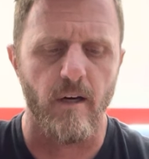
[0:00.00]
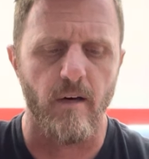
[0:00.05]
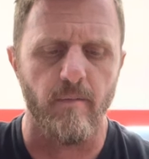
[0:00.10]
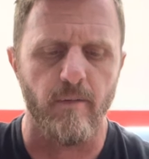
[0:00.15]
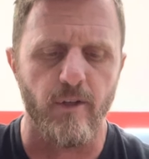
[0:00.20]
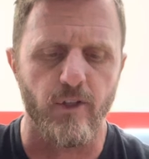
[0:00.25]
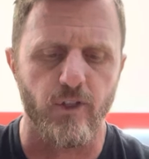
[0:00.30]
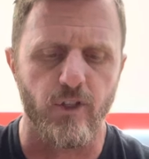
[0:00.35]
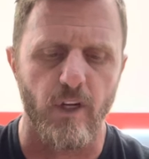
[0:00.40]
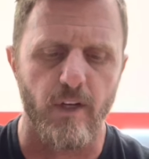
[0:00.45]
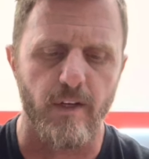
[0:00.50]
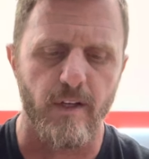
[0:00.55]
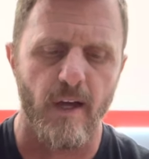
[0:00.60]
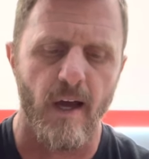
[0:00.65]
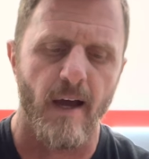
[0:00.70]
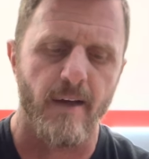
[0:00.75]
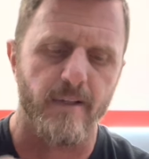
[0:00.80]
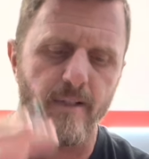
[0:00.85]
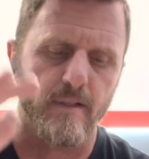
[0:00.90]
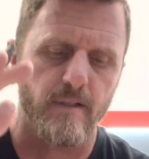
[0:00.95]
it should
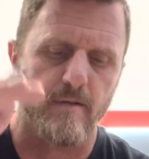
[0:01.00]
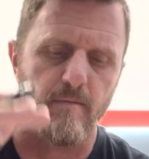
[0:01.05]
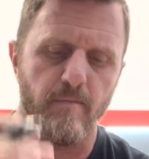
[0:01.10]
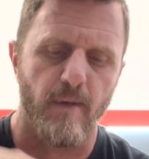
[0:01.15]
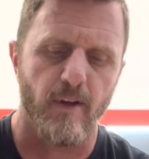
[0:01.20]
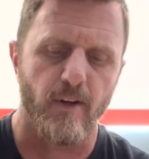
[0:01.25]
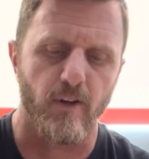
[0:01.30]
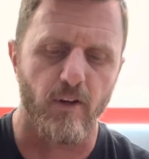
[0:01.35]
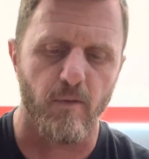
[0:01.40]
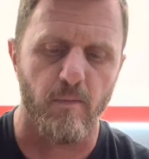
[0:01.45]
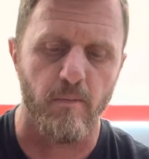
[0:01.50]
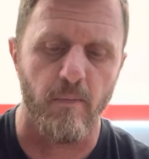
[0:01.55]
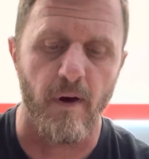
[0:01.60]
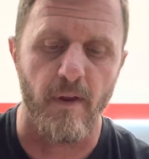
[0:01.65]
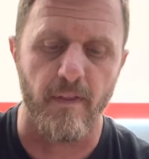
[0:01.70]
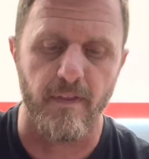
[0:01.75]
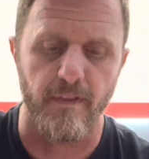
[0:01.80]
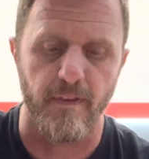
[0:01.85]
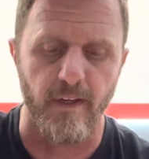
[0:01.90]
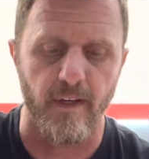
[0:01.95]
not make your
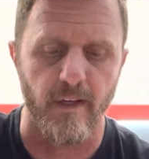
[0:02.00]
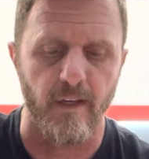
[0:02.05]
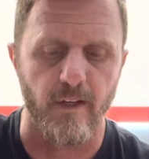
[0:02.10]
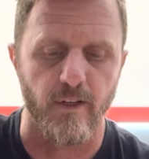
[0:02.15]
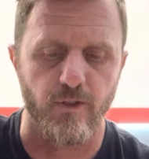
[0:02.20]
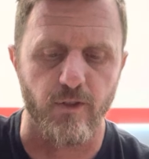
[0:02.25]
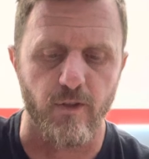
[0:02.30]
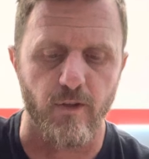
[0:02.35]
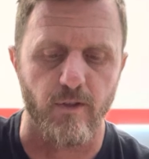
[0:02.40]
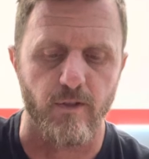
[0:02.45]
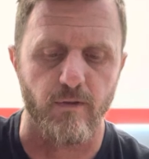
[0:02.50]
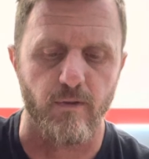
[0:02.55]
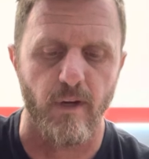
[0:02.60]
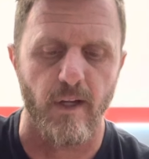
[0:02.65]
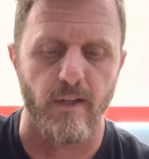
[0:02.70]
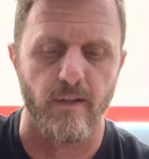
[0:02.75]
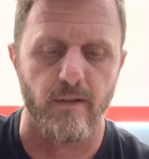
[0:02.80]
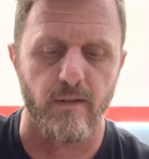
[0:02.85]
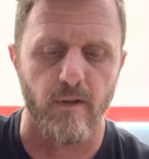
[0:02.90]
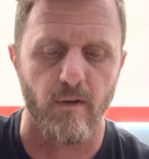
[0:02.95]
monthly insurance
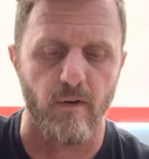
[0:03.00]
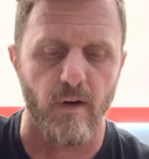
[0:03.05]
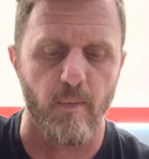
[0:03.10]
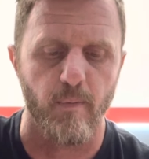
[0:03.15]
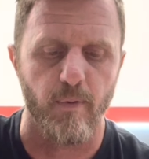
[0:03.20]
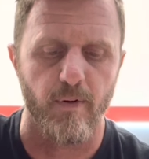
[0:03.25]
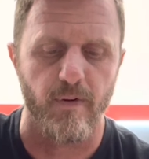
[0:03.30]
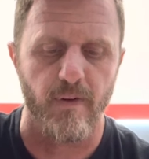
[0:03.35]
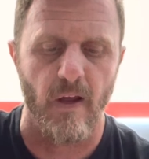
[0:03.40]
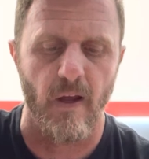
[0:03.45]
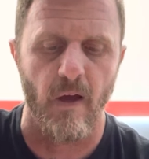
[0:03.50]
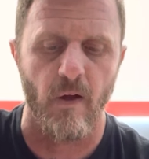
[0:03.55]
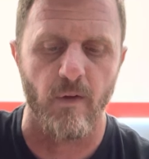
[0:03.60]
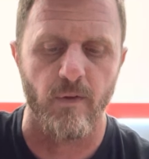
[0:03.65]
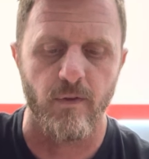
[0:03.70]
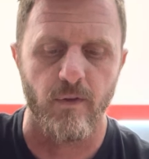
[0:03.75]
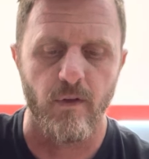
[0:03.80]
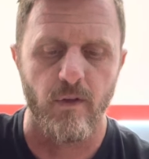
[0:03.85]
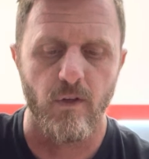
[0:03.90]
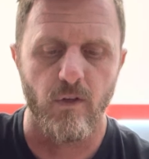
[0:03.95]
rates go up or
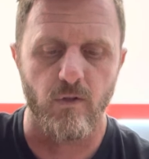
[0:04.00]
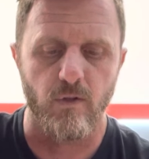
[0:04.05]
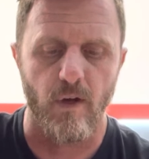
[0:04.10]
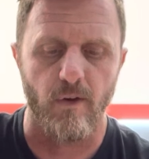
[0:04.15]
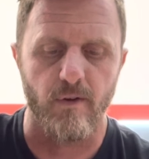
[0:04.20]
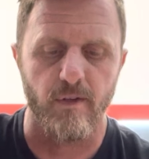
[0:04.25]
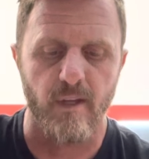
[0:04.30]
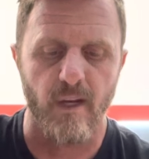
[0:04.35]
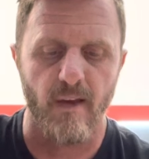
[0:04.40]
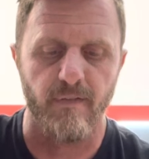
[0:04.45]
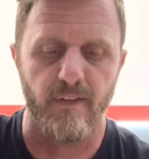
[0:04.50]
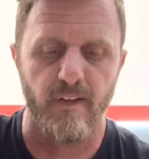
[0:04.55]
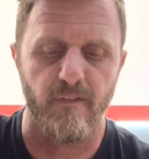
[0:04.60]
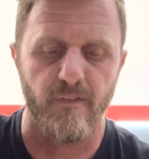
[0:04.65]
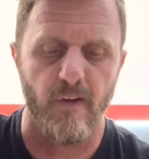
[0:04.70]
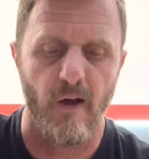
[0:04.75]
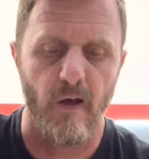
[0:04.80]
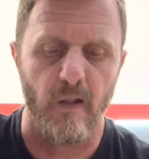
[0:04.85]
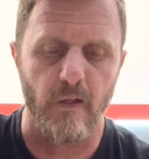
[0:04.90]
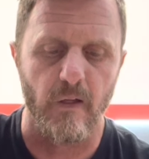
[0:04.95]
down. So I would definitely
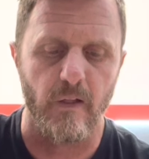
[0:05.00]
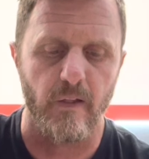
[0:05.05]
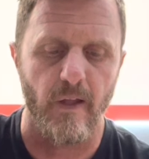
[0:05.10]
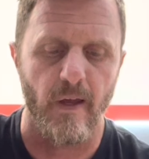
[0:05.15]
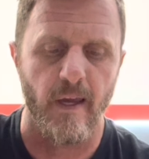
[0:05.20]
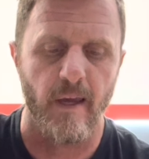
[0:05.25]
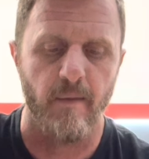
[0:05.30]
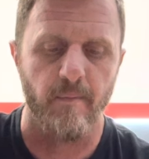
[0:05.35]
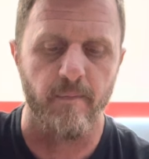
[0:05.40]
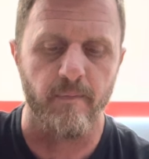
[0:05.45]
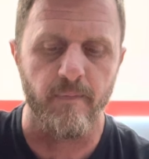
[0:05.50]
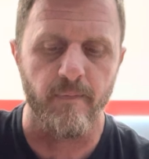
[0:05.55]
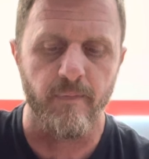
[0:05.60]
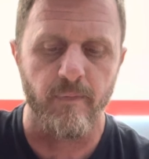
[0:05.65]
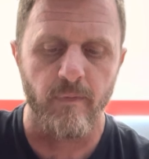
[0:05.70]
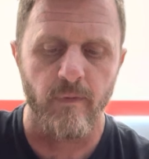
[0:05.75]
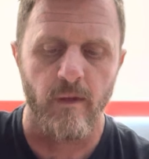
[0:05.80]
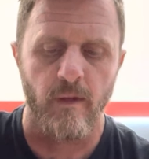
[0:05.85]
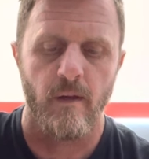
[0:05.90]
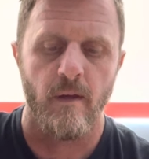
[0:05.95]
file the claim.
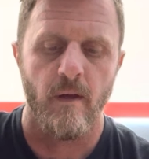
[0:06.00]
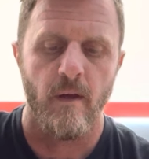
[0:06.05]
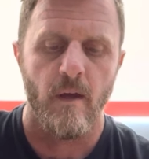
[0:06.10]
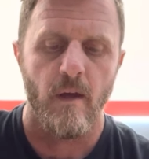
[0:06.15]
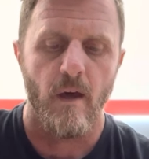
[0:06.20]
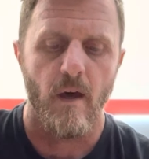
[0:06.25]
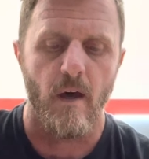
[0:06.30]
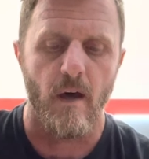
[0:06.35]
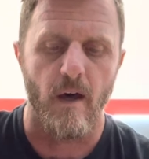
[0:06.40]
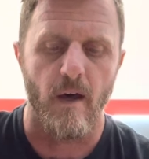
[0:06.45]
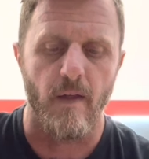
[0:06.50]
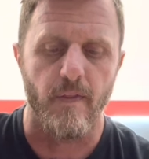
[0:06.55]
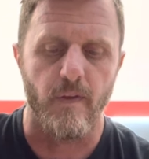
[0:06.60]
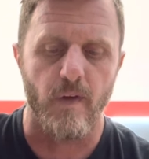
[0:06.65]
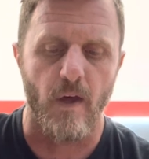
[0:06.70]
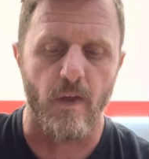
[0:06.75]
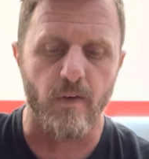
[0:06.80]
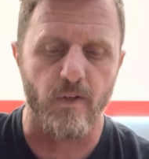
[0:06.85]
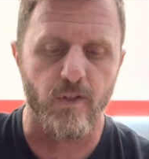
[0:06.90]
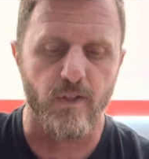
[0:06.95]

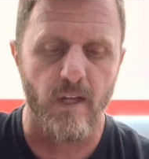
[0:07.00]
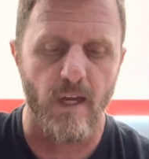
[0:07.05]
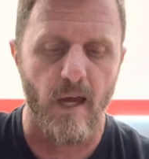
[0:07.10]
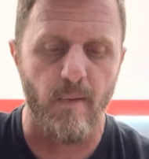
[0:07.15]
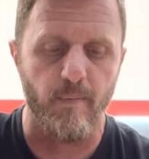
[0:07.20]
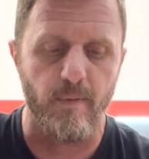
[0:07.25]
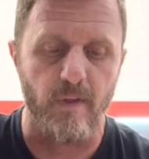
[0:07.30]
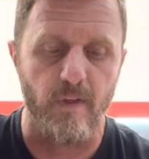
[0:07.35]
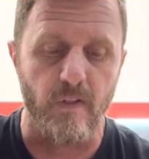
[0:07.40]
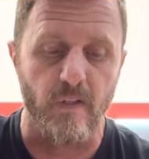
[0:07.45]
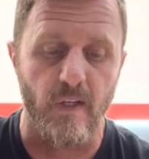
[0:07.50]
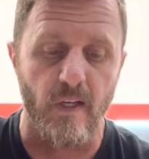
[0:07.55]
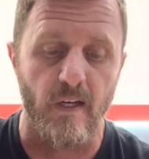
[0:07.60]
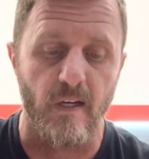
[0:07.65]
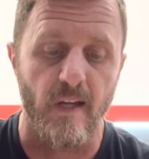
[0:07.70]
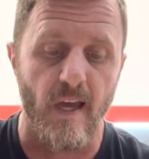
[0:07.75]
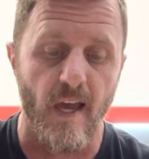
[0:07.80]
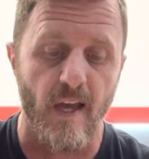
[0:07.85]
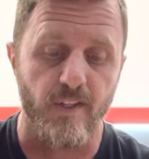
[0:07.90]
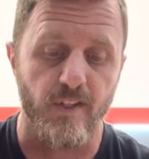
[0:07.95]
The other step is get
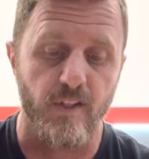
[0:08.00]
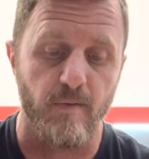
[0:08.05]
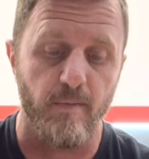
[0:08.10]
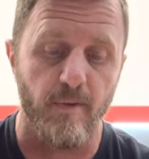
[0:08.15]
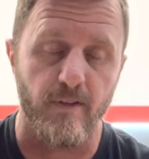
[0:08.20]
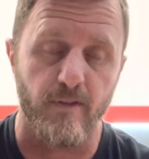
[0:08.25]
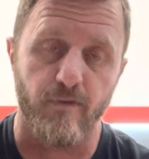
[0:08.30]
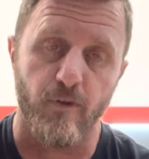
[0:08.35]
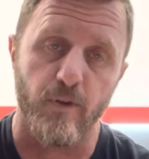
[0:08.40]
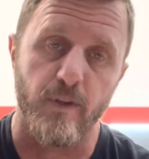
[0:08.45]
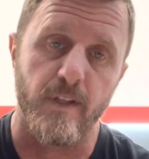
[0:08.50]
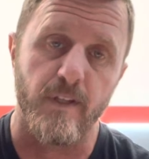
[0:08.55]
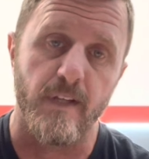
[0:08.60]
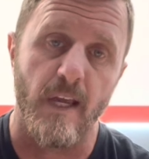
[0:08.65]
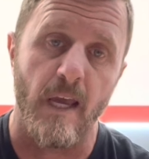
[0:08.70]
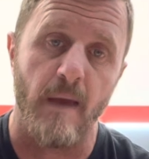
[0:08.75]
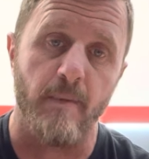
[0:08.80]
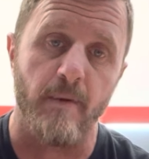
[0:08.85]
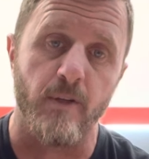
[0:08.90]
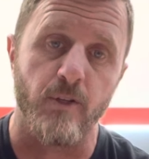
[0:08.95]
an estimate for the
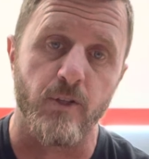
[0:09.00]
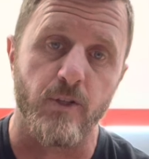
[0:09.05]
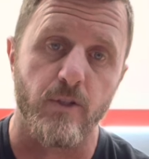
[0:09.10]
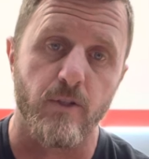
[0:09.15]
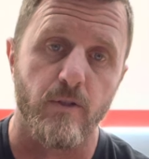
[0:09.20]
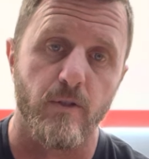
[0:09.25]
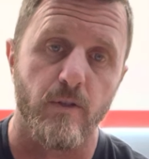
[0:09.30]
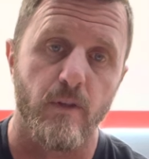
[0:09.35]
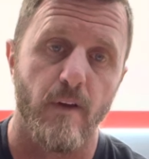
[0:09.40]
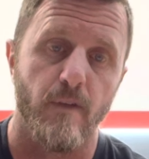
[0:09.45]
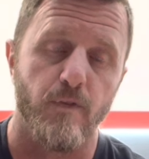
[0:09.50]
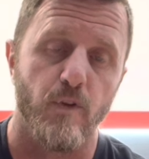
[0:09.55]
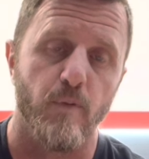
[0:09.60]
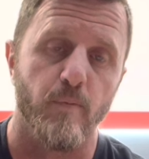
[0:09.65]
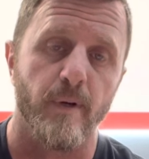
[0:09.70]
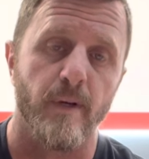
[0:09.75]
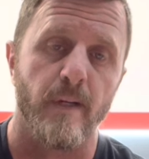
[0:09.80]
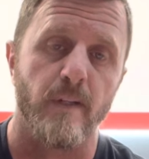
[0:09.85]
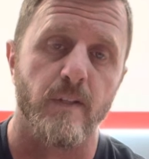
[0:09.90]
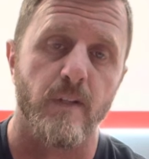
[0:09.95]
damage. If you
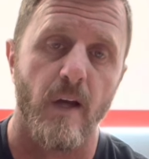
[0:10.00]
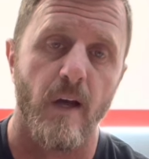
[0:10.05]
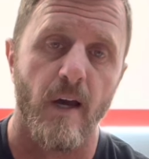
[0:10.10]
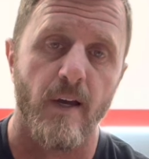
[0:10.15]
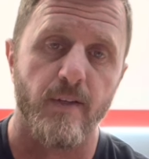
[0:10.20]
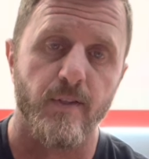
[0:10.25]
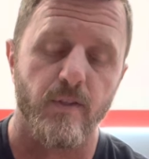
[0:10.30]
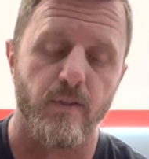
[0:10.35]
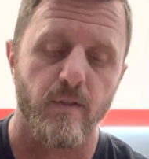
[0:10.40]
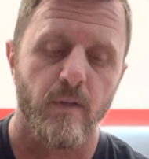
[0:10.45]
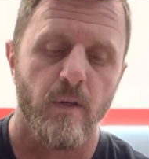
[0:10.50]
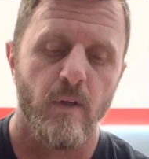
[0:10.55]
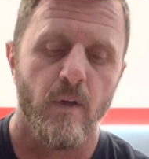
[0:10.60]
bring it to us,